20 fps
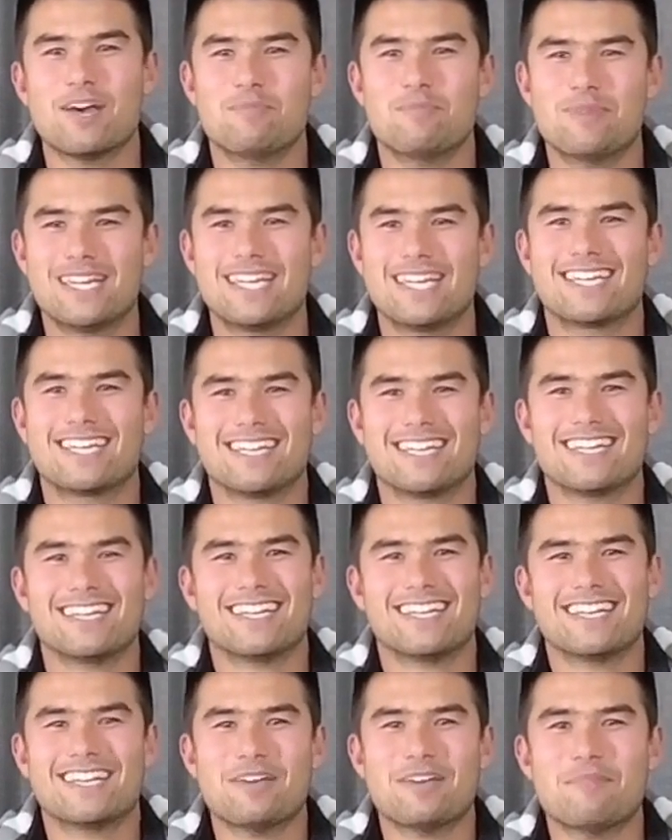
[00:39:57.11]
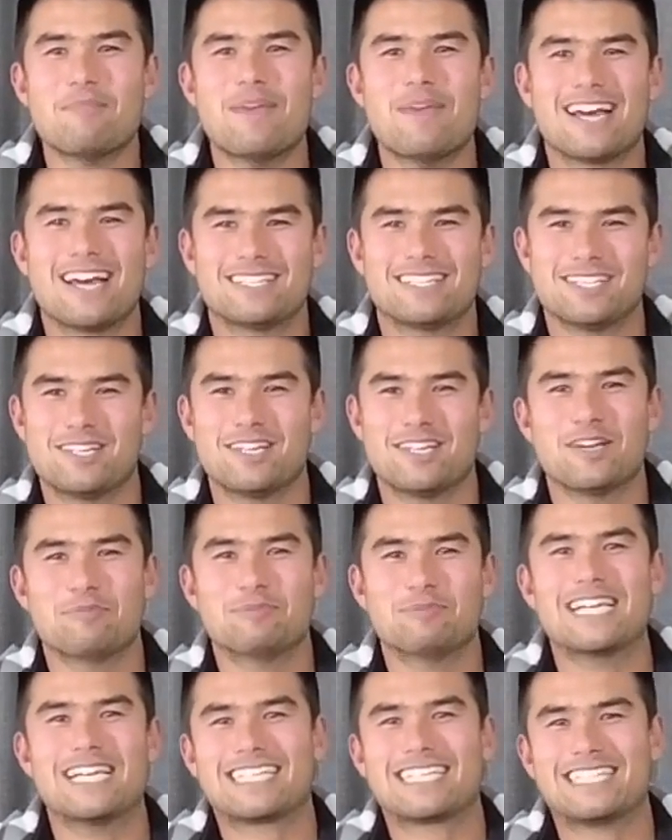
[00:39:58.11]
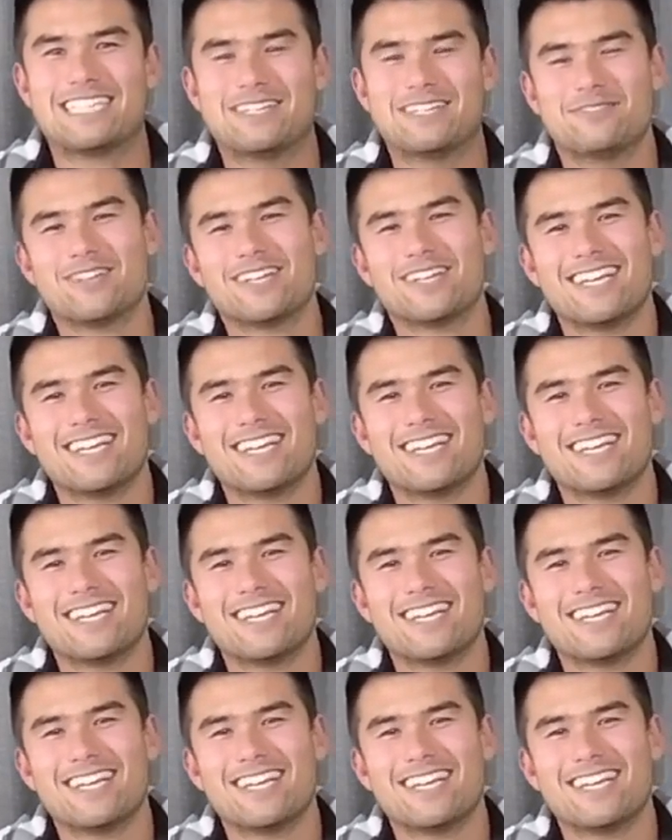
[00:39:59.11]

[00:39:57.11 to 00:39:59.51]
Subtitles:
big mountain objective